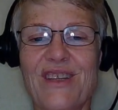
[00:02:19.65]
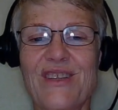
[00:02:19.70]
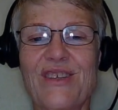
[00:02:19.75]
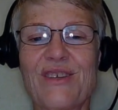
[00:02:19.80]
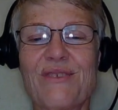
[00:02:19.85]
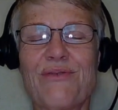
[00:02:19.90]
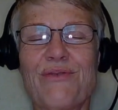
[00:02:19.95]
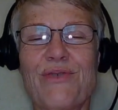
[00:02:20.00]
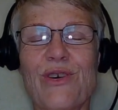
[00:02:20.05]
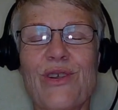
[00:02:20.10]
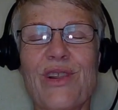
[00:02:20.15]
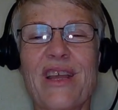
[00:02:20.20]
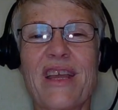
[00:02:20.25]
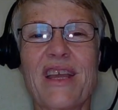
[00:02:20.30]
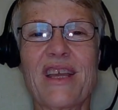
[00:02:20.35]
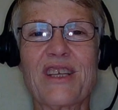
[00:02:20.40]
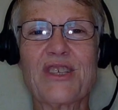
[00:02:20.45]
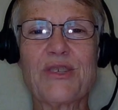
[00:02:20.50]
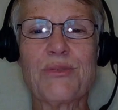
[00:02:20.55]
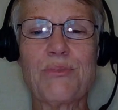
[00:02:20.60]
to
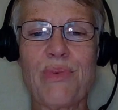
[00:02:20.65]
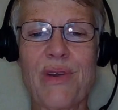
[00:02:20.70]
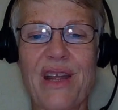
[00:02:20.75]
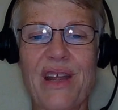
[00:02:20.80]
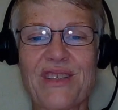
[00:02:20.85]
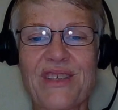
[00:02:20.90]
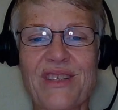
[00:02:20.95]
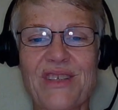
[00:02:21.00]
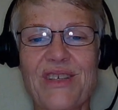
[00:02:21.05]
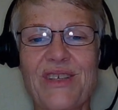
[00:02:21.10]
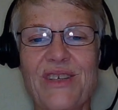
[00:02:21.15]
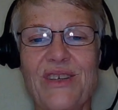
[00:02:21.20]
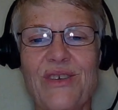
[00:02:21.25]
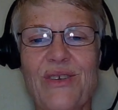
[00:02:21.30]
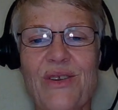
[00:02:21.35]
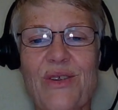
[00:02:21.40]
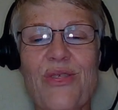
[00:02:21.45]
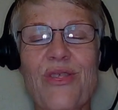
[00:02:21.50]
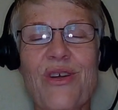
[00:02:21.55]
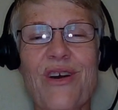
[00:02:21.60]
fully express
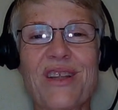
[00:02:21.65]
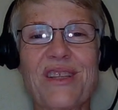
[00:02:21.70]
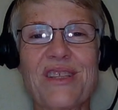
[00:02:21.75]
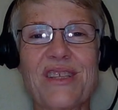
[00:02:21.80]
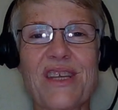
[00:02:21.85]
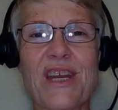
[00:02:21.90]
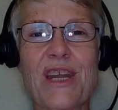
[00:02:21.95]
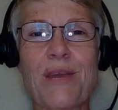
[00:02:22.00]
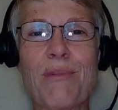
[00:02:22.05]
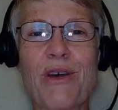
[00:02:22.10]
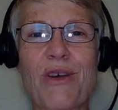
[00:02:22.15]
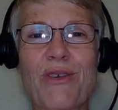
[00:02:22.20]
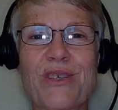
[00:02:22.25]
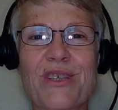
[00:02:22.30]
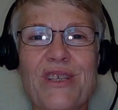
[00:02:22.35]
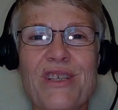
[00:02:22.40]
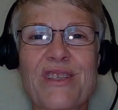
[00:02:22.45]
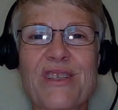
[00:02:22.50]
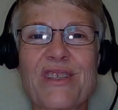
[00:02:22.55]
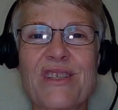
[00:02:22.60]
your thoughts and
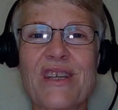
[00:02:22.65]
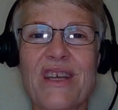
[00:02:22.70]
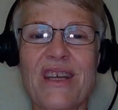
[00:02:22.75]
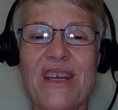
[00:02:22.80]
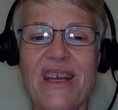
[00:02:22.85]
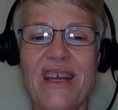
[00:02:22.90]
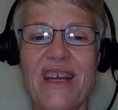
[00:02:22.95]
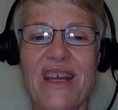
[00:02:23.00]
emotions,